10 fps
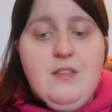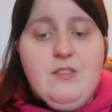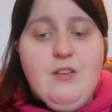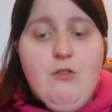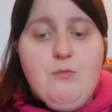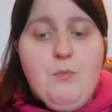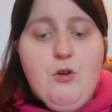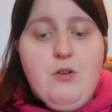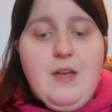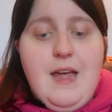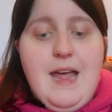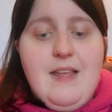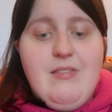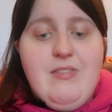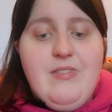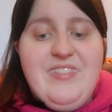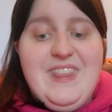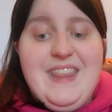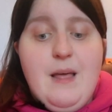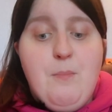the third book in
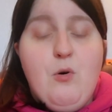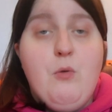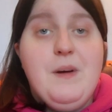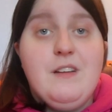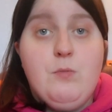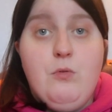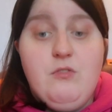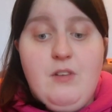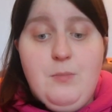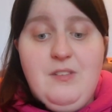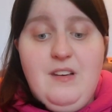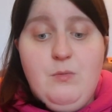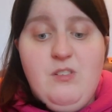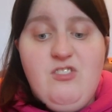the Polar Bear Explorers Club series,